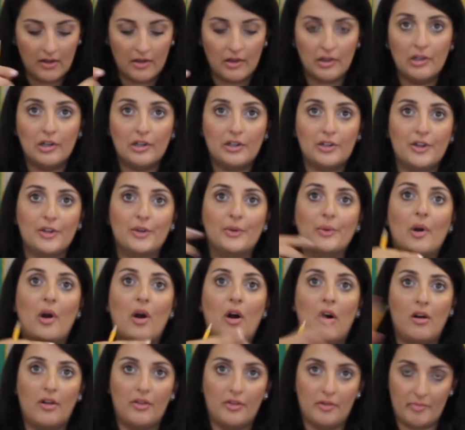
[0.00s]
looked through
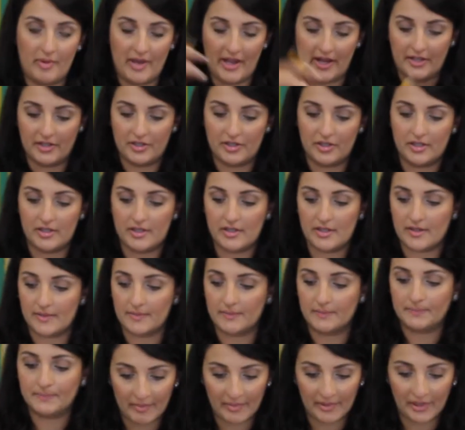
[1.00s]
all the pages.
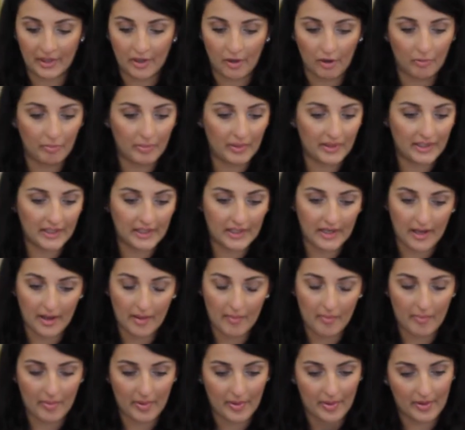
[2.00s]
I'm gonna open it
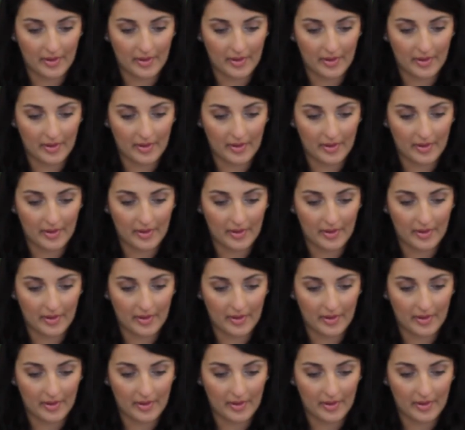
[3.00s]
up,